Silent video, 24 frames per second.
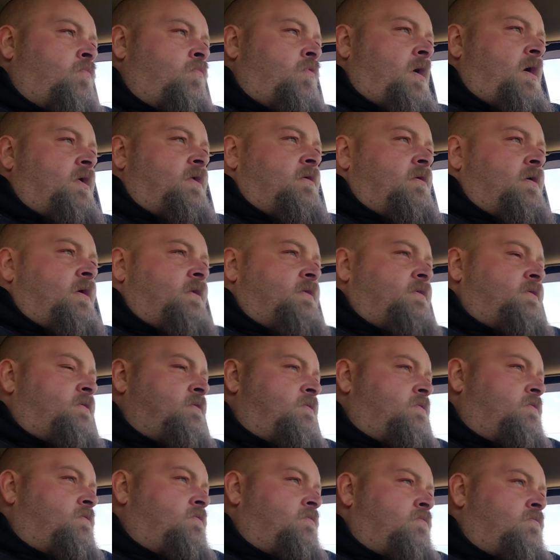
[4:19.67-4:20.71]
whether it's
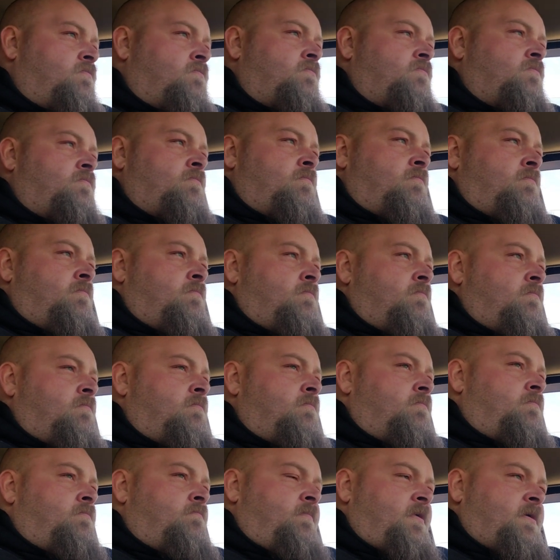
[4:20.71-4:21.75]

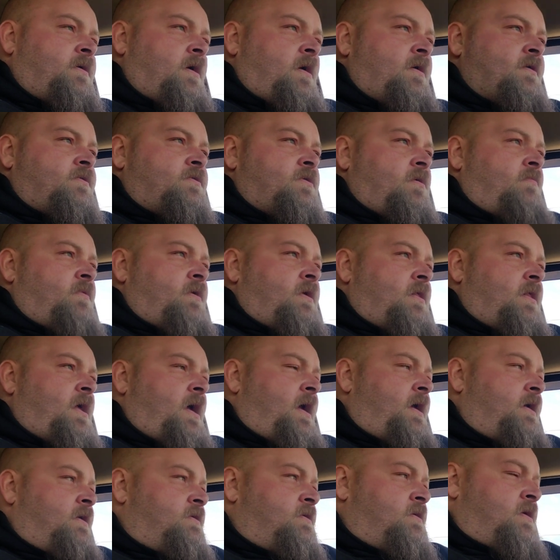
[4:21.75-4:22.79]
because somebody
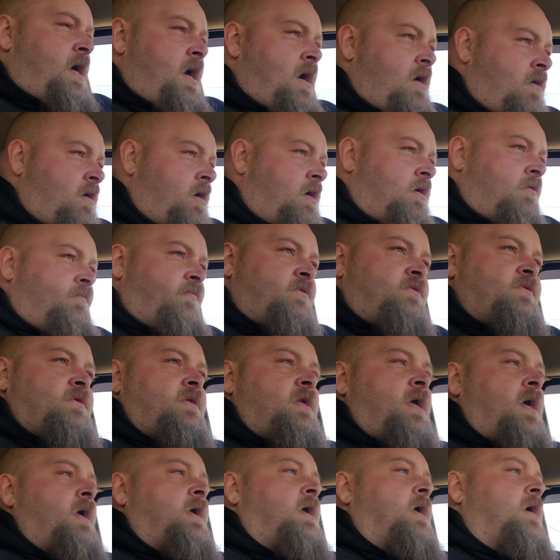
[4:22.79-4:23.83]
likes how 100%
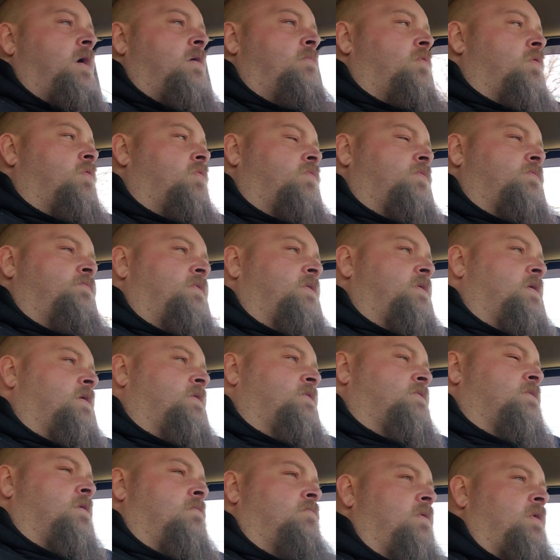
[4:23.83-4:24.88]
I am, or
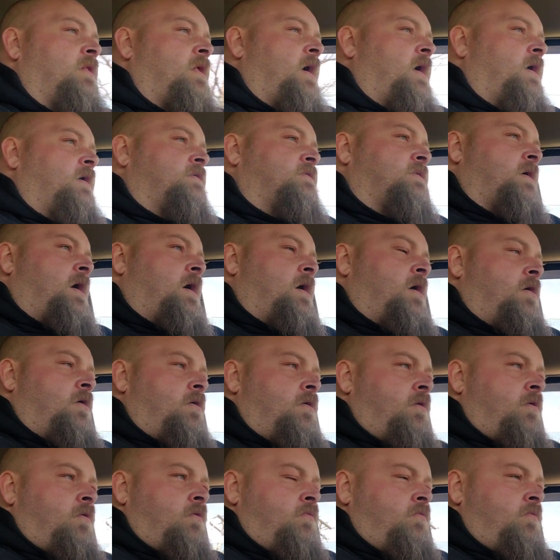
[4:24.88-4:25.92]
because somebody likes
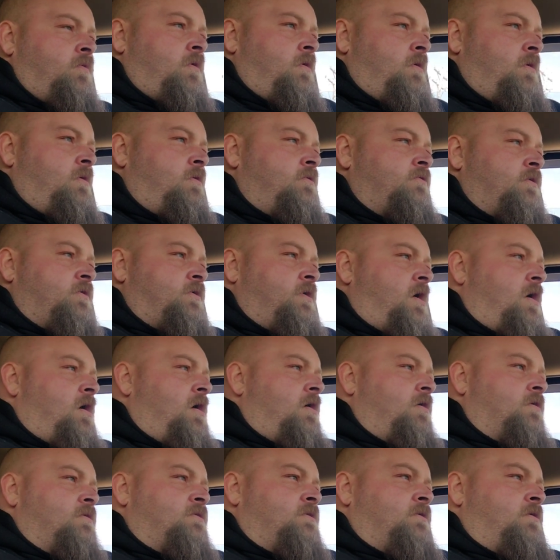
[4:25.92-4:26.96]
how
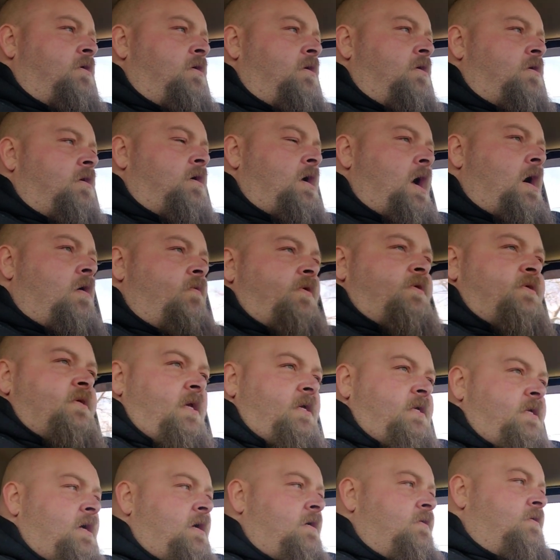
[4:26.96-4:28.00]
dogs loved or how we
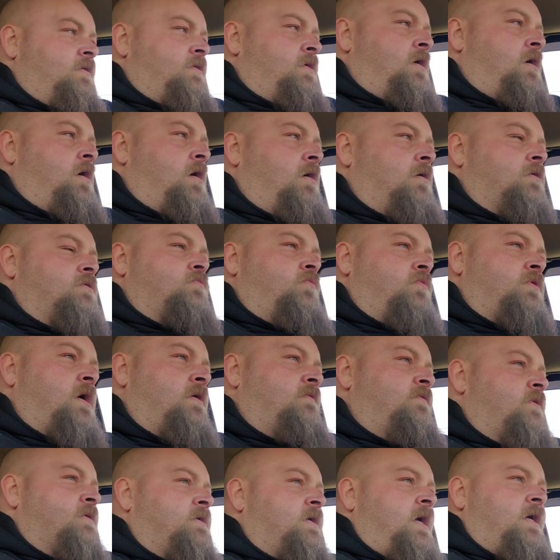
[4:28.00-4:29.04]
take care of the dogs,
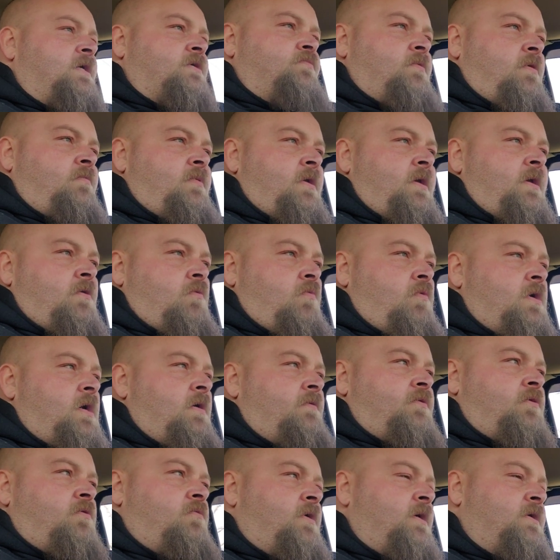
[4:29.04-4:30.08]
whatever the case may be or
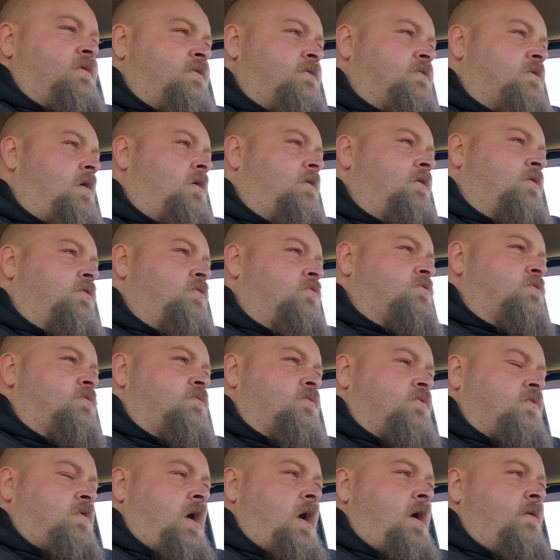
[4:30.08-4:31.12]
whatever the reasons are that you
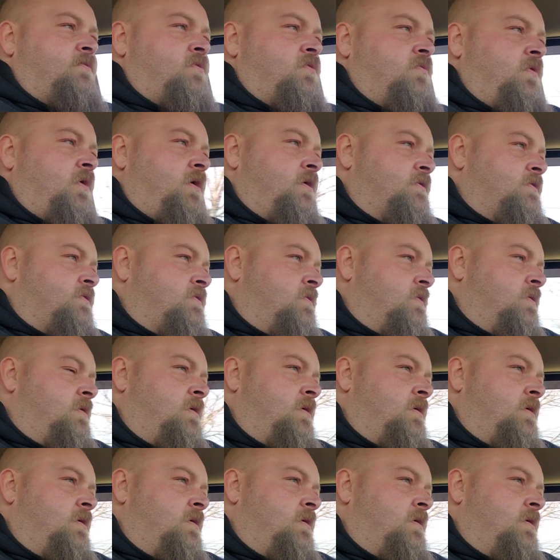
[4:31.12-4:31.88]
subscribe to us.